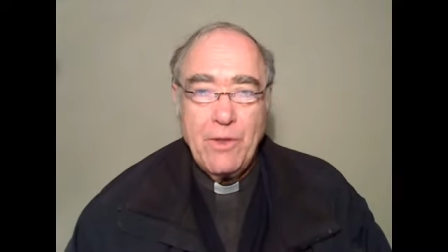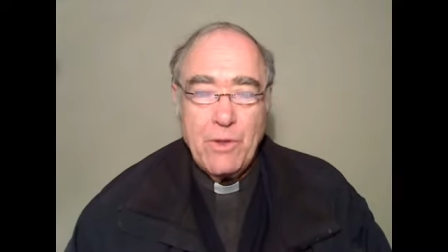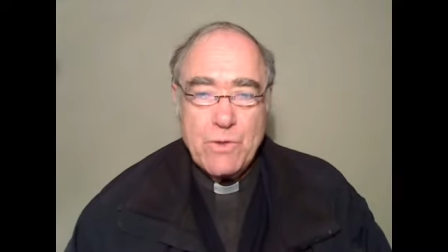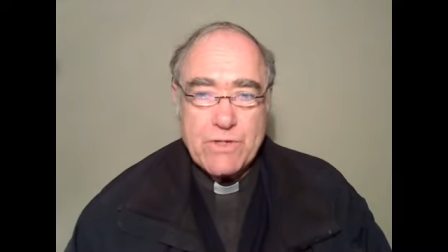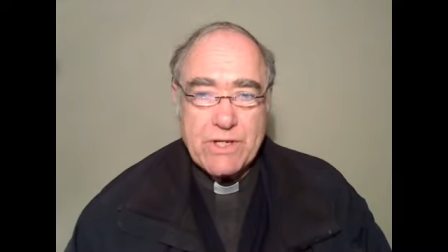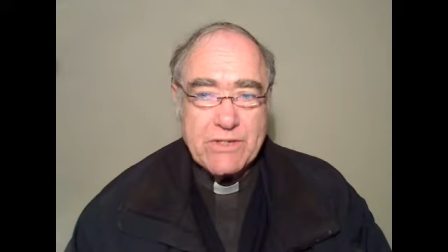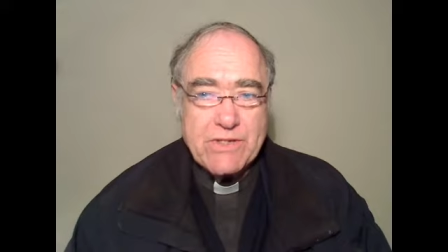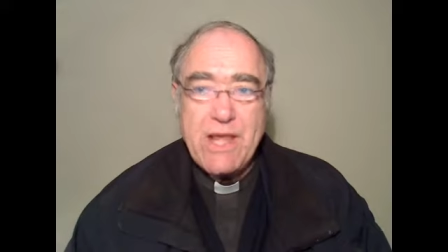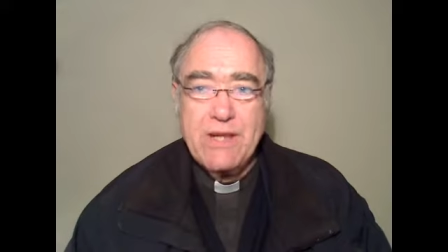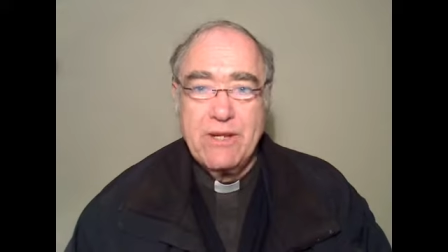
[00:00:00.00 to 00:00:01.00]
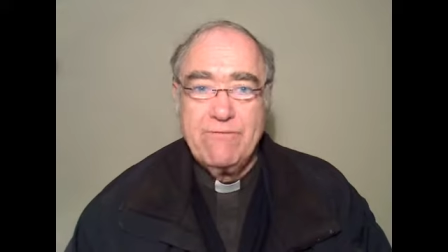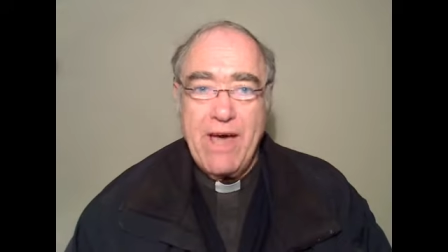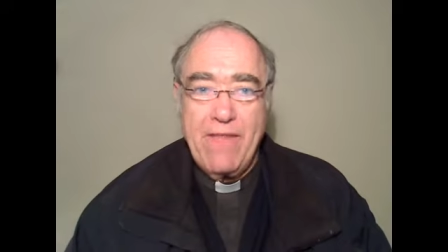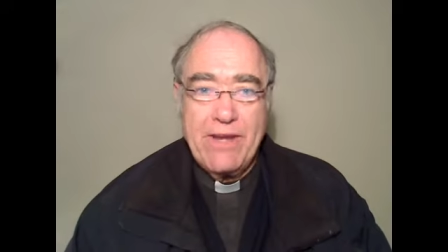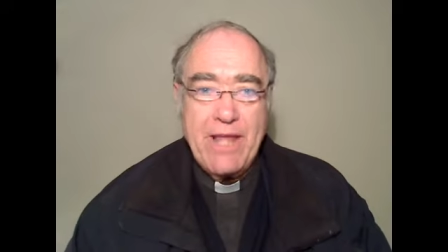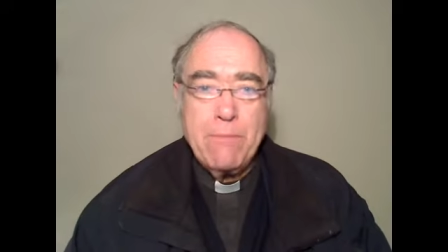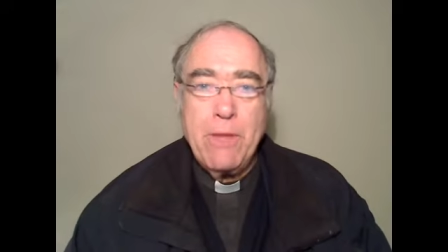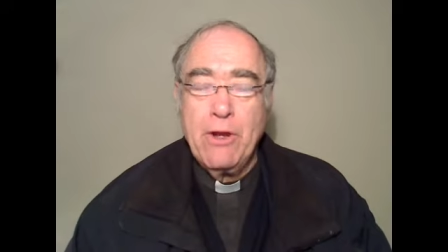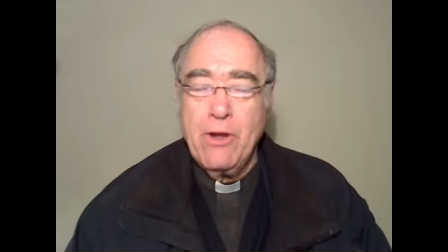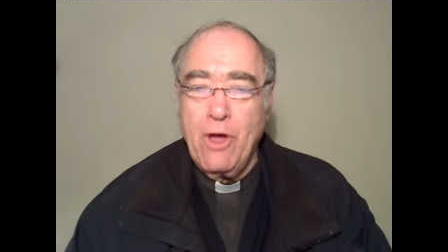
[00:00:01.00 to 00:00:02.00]
who succeeded Father
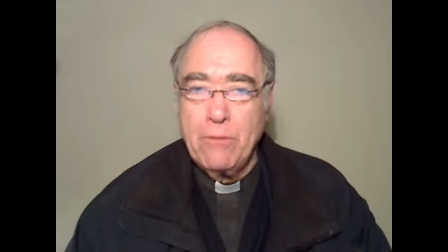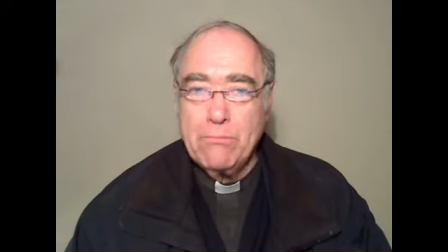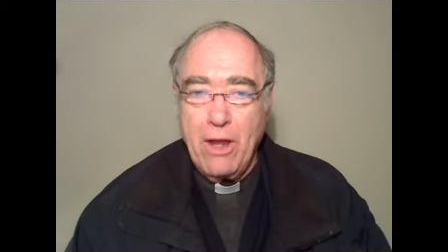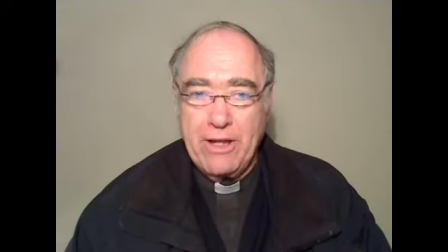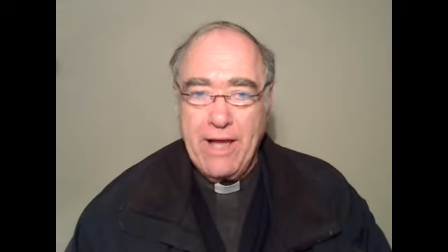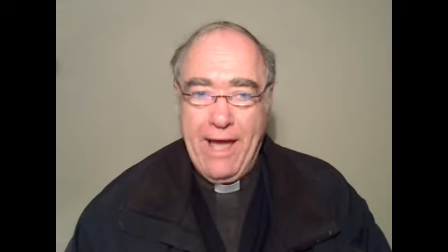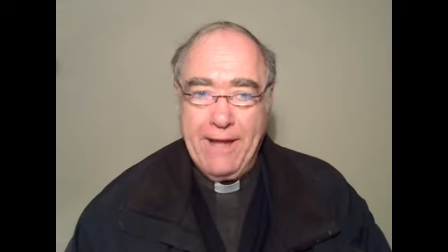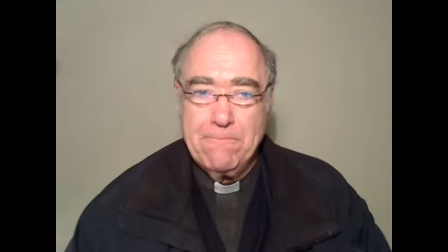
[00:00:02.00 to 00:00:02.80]
Damien on Molokai.